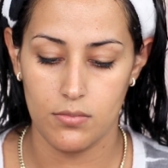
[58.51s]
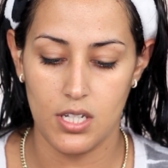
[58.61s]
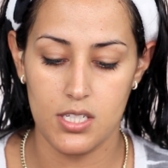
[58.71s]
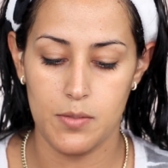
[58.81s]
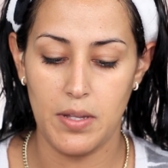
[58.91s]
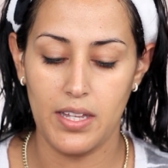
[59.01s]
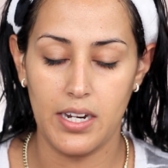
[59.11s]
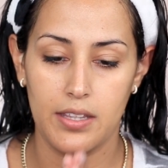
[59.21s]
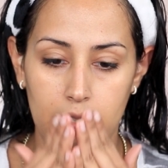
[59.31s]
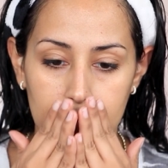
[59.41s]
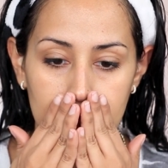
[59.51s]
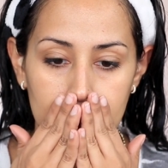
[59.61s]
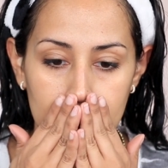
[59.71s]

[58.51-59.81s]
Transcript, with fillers: Doesn't smell like anything.